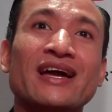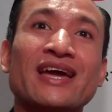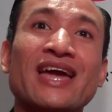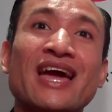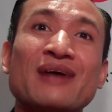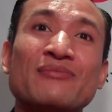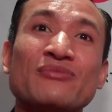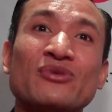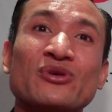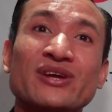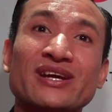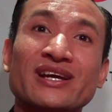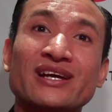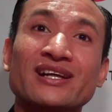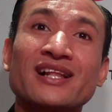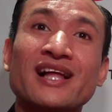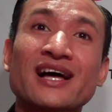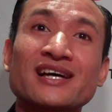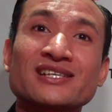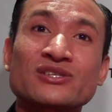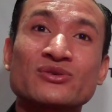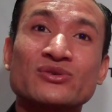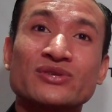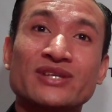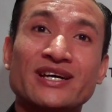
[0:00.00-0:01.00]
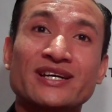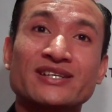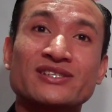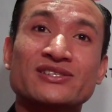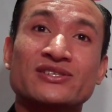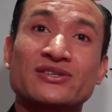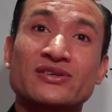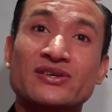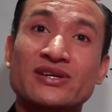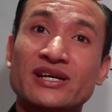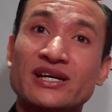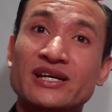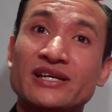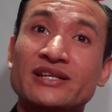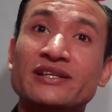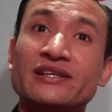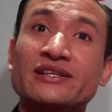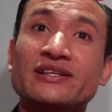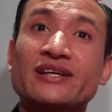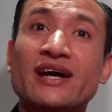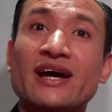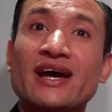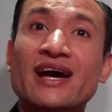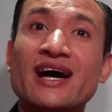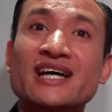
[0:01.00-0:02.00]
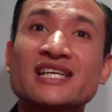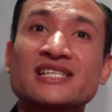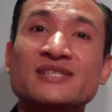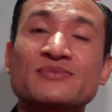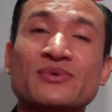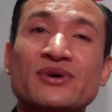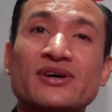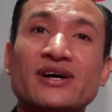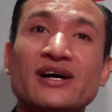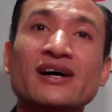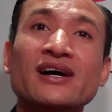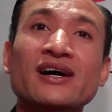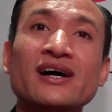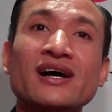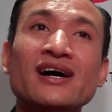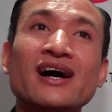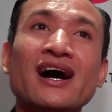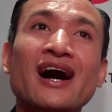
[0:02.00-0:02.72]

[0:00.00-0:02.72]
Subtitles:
a Cambodian classical dancer in the diaspora,